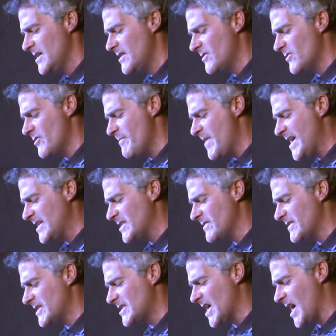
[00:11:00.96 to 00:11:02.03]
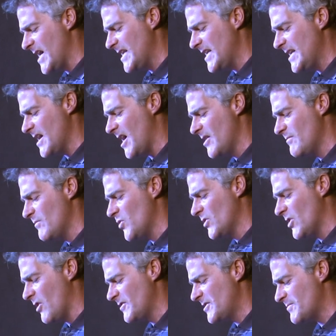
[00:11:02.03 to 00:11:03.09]
The remains of the tiny unborn
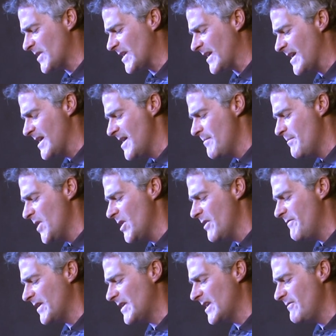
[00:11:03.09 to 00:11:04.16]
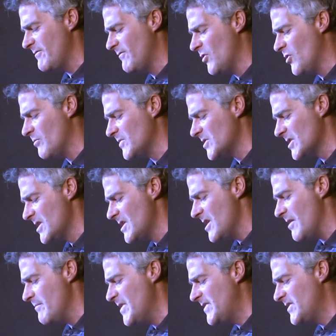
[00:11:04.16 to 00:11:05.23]
offspring, perfectly formed
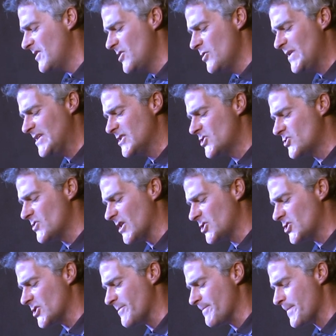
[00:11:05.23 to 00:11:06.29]
amid the gooey destruction.